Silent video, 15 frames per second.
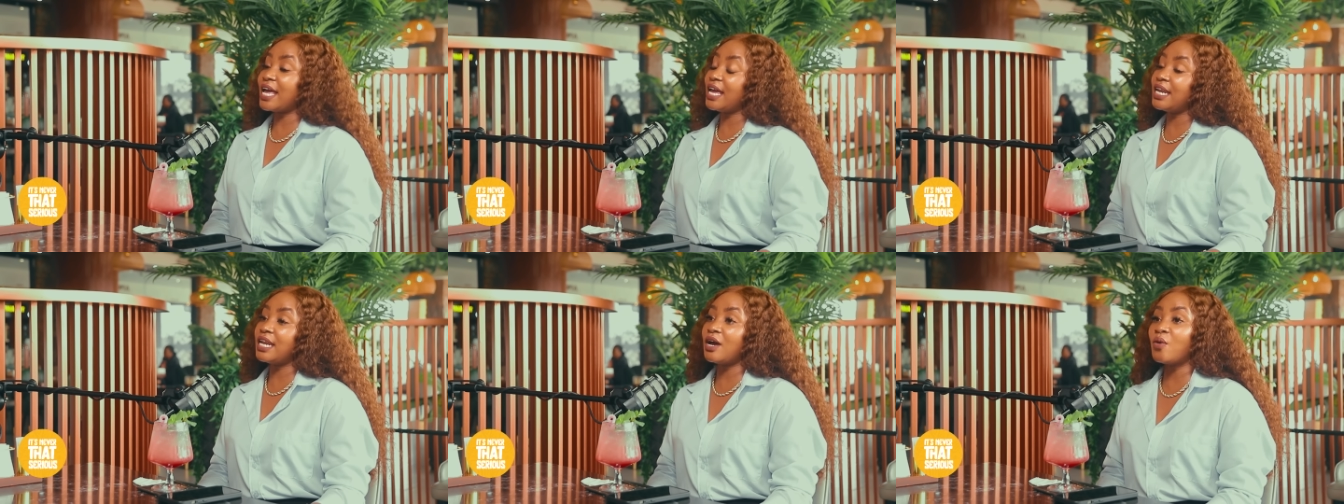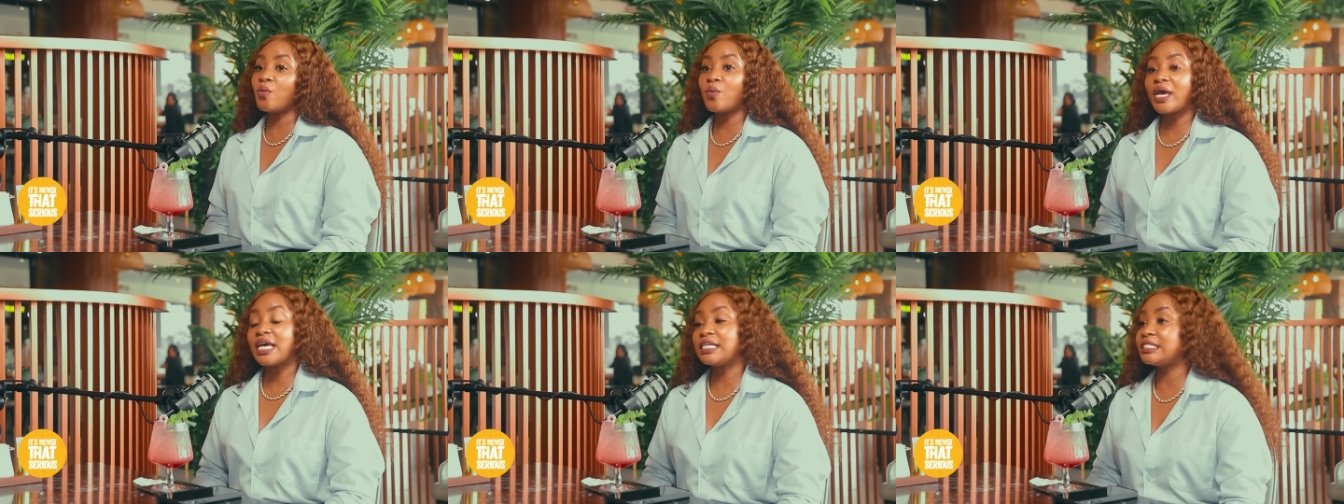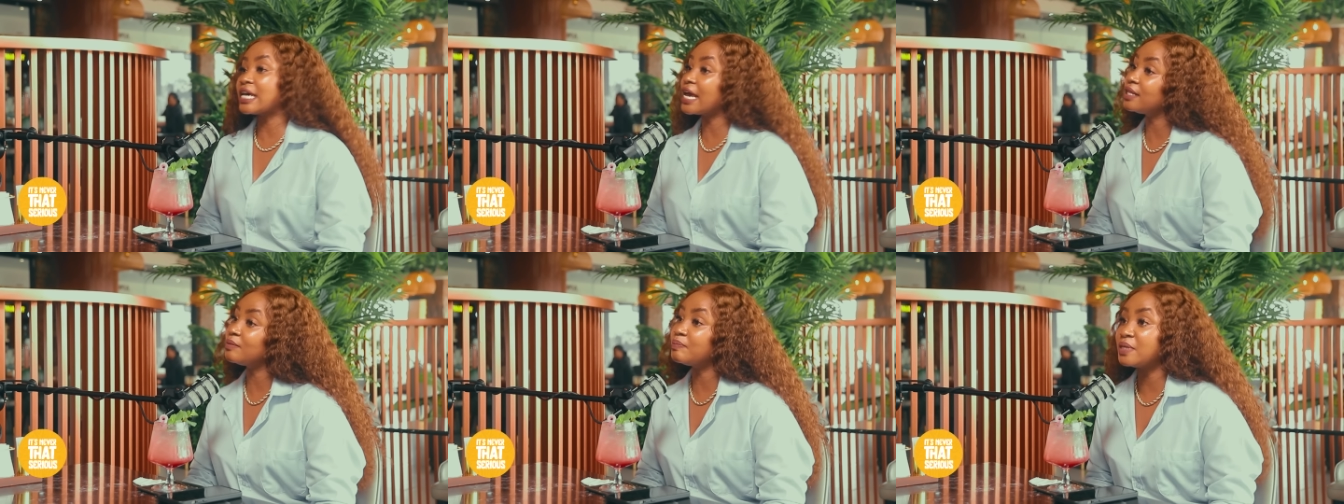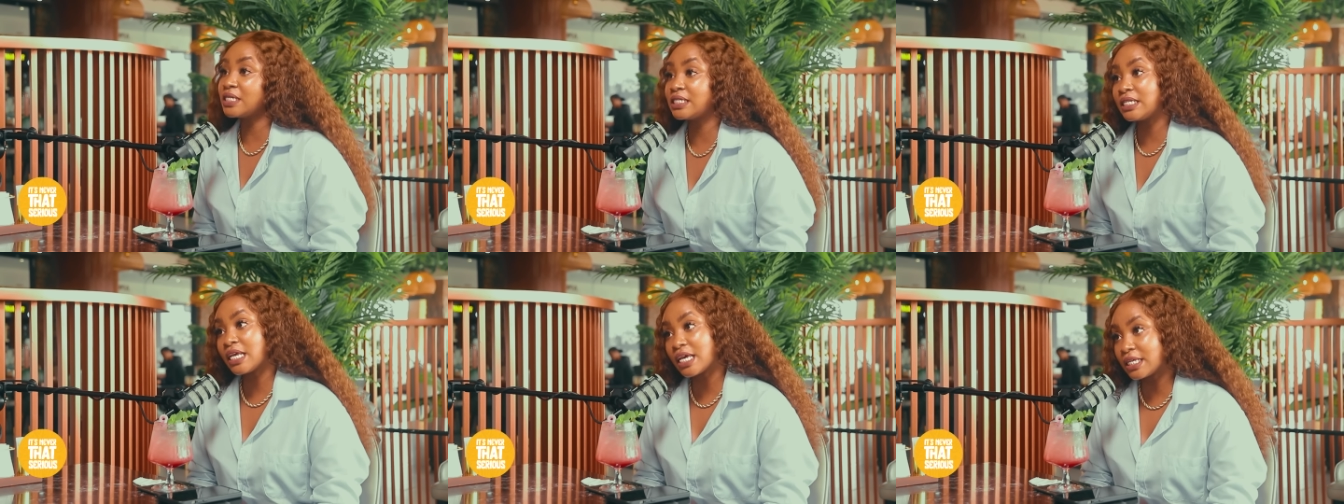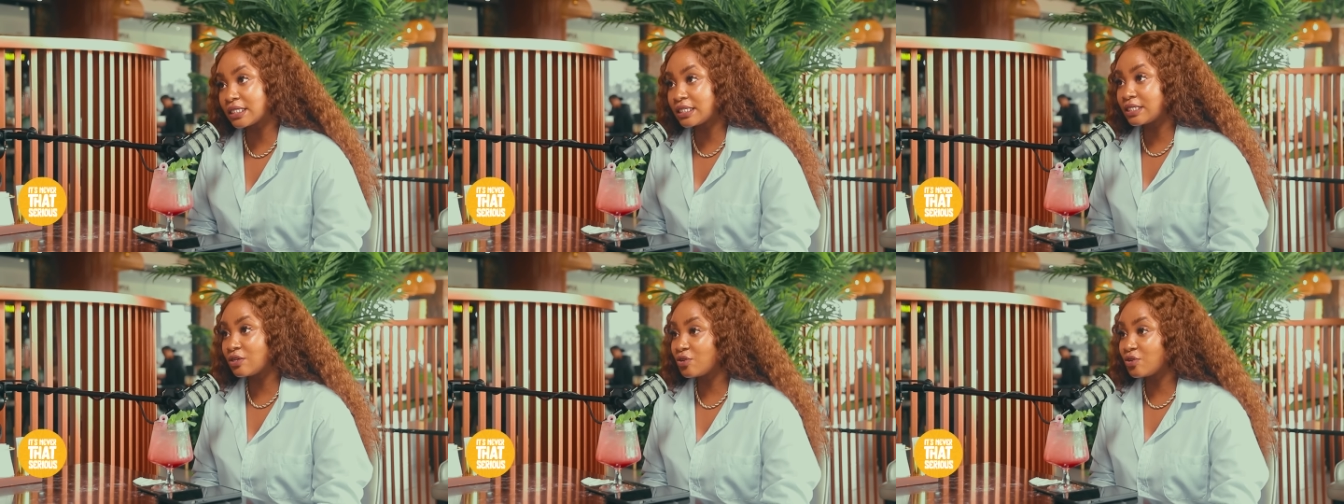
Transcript: hey, now we're a tile business.